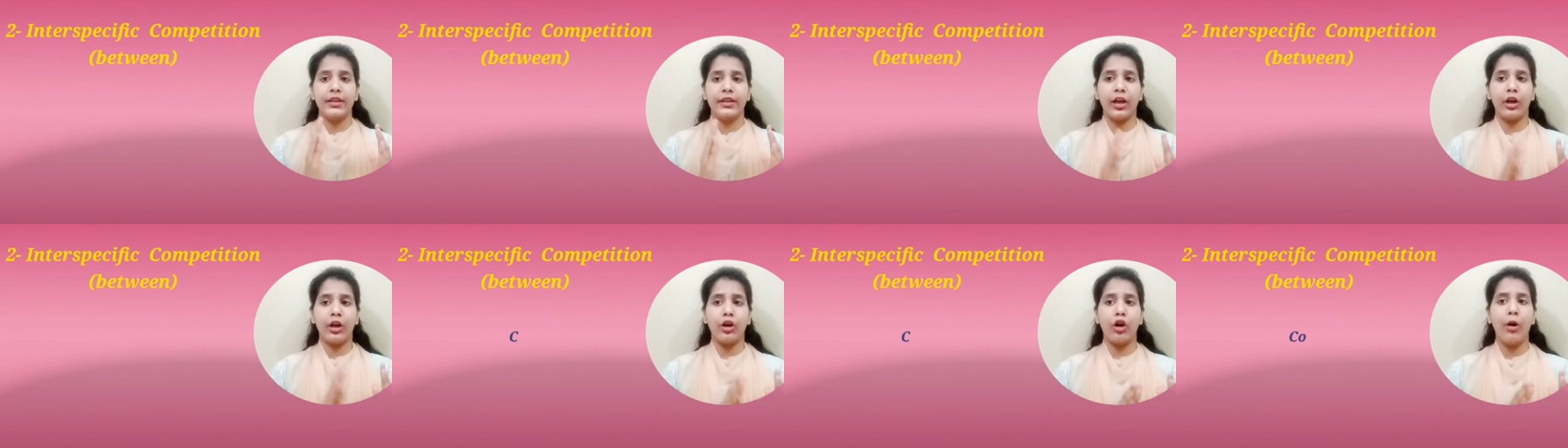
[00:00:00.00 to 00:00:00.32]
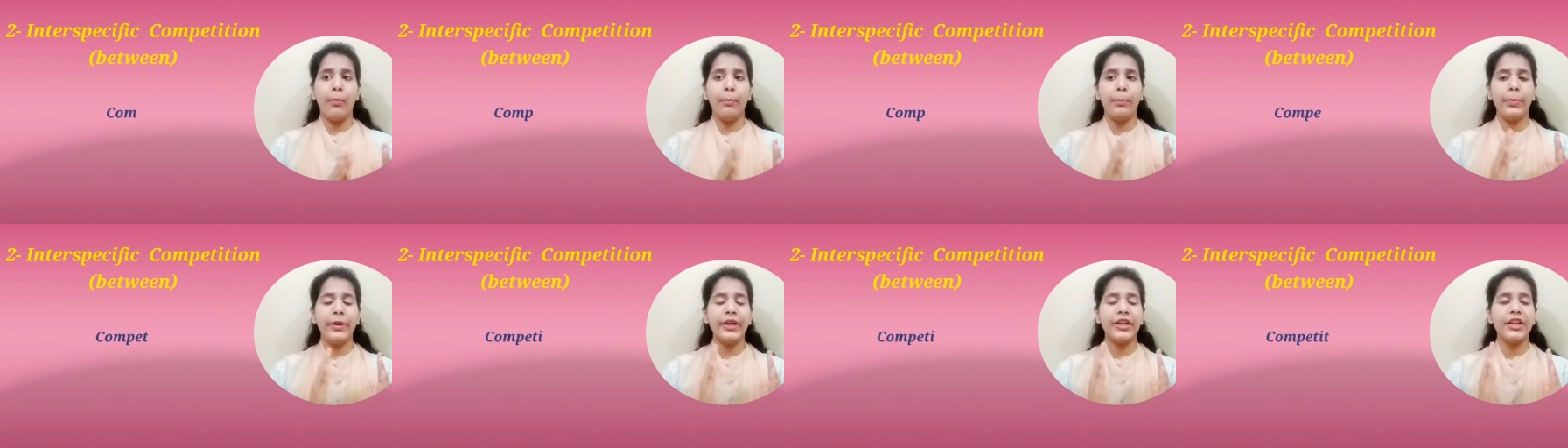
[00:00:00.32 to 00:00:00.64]
The
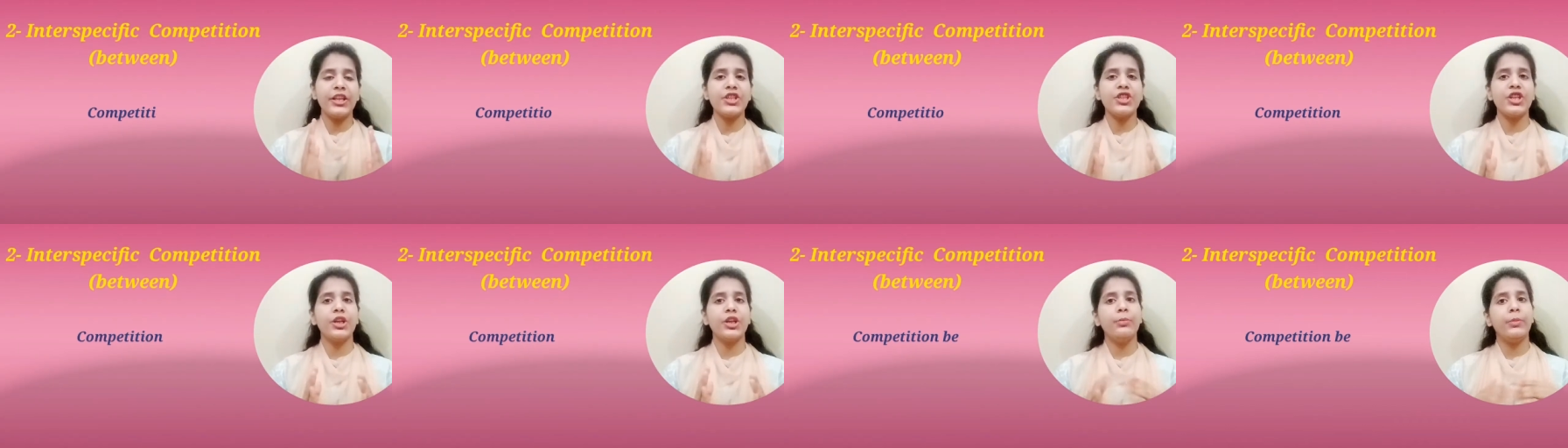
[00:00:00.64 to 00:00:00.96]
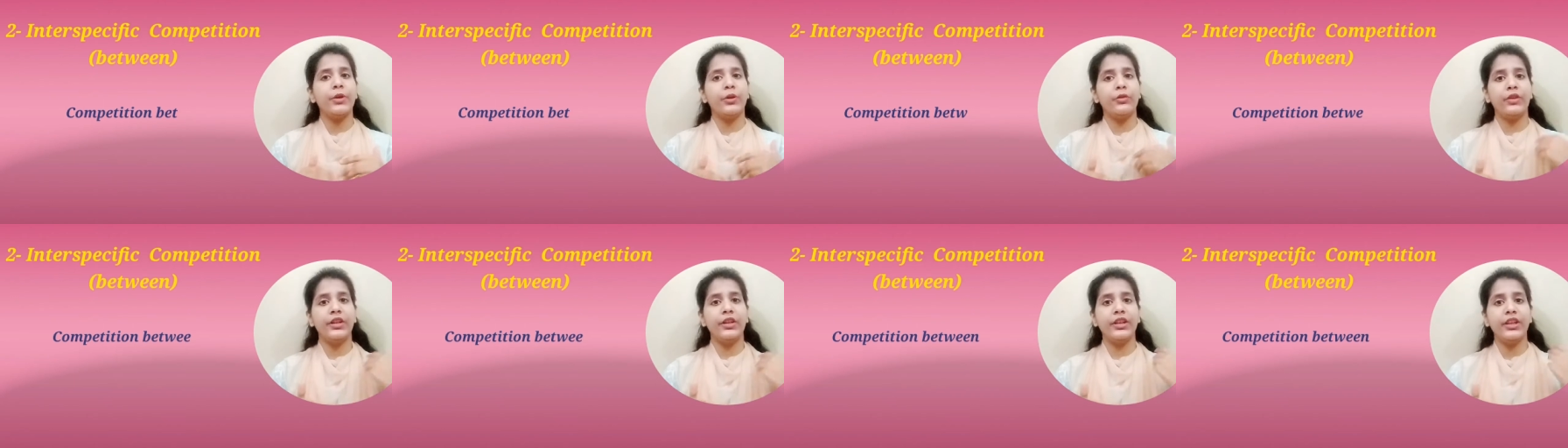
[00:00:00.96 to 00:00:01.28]
competition
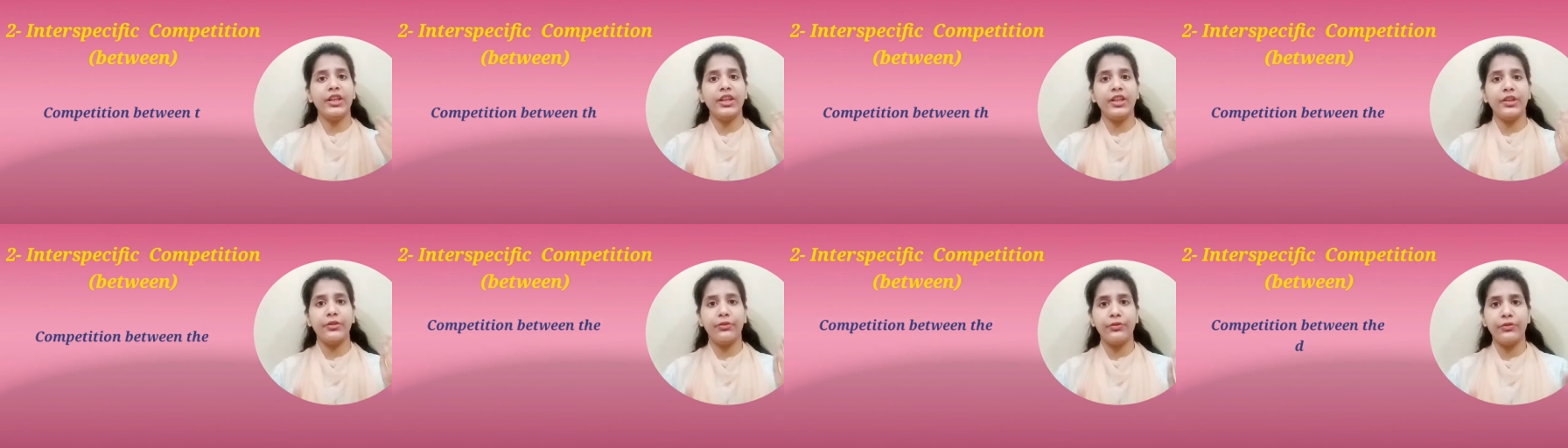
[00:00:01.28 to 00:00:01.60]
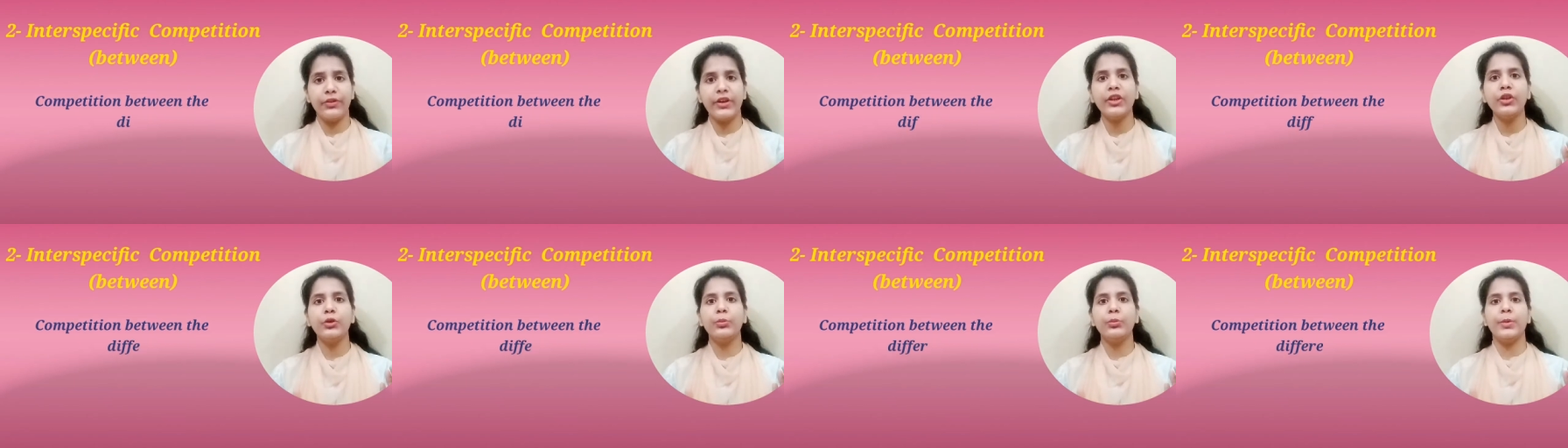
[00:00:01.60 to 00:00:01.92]
between the
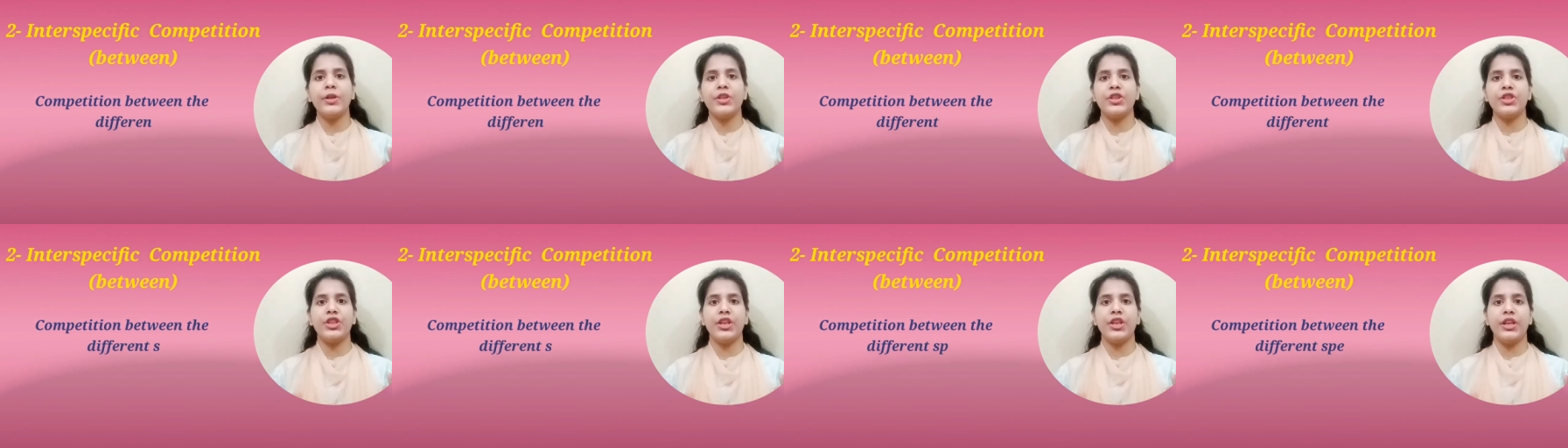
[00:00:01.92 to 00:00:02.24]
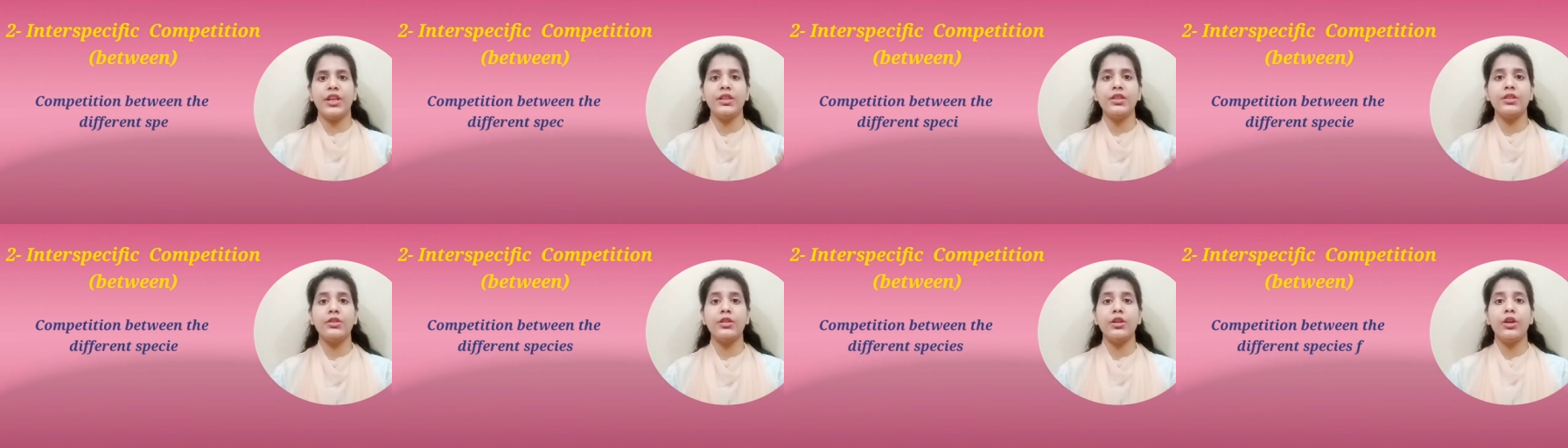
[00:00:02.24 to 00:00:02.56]
different
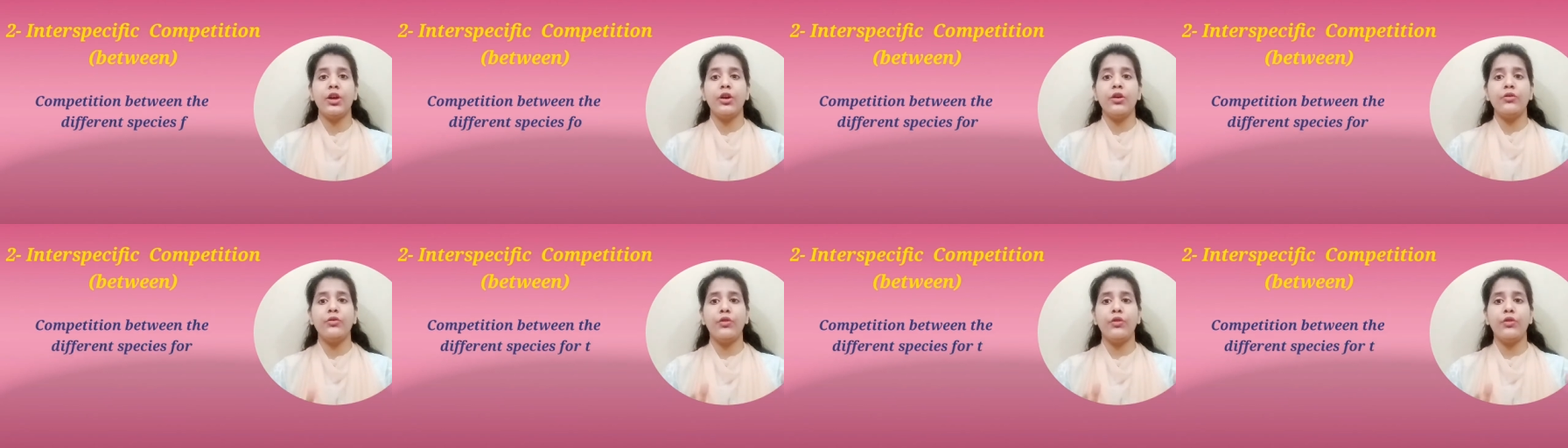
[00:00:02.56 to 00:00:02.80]
species